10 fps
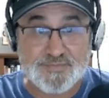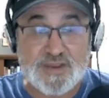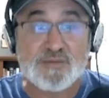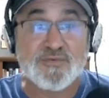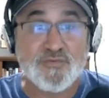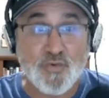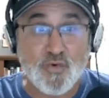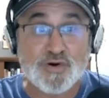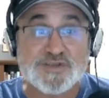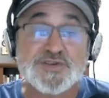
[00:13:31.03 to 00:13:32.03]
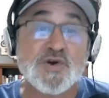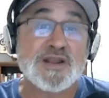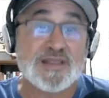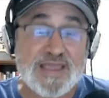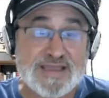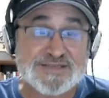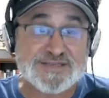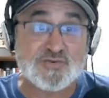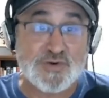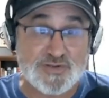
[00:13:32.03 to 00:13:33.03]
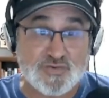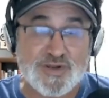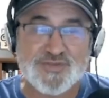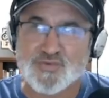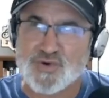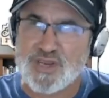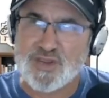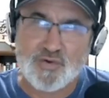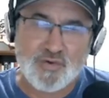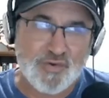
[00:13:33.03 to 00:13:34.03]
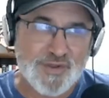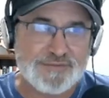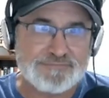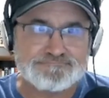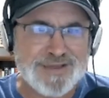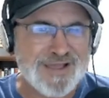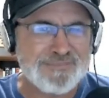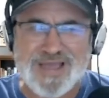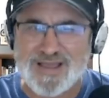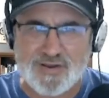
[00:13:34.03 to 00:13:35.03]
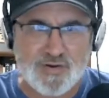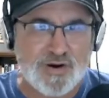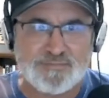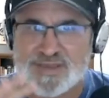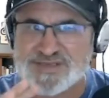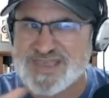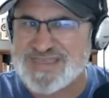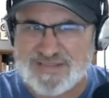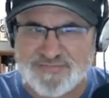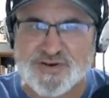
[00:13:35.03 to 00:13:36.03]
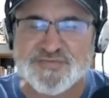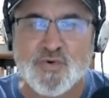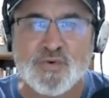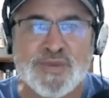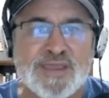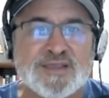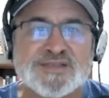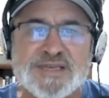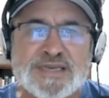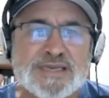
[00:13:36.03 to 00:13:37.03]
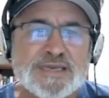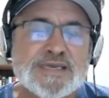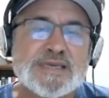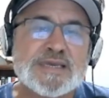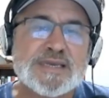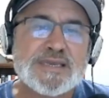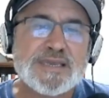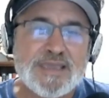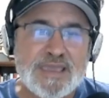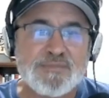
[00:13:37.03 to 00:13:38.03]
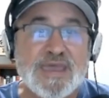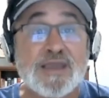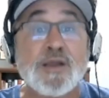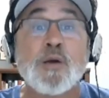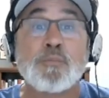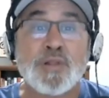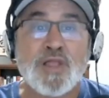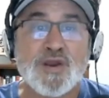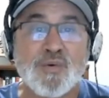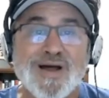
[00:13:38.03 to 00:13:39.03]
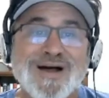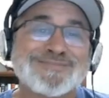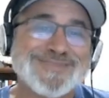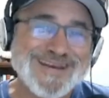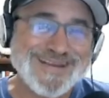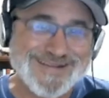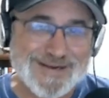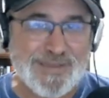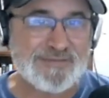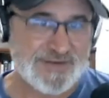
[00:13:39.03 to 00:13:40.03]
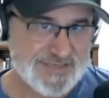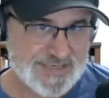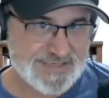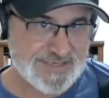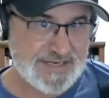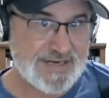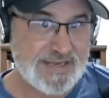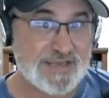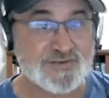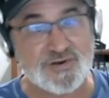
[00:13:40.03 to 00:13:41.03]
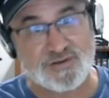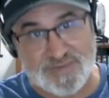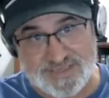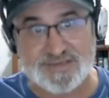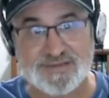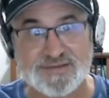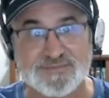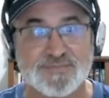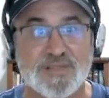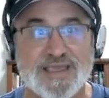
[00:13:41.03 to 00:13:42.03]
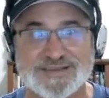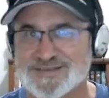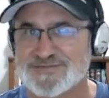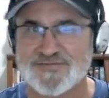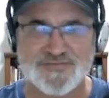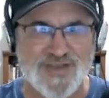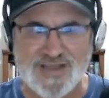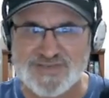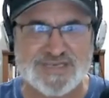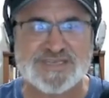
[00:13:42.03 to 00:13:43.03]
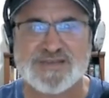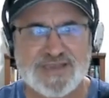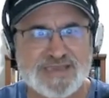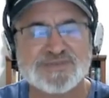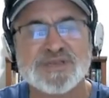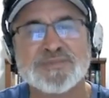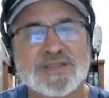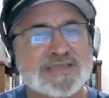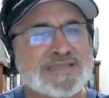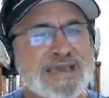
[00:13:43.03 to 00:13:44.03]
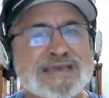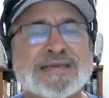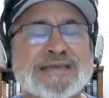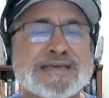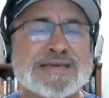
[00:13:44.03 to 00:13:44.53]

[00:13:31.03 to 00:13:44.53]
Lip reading: the year before, started last 2023 on PUP IR, missed, I think, the first 4 weeks. Came back, played a while, then ended up having a season-ending injury and missing the last 5, 6, 7 games, something like that.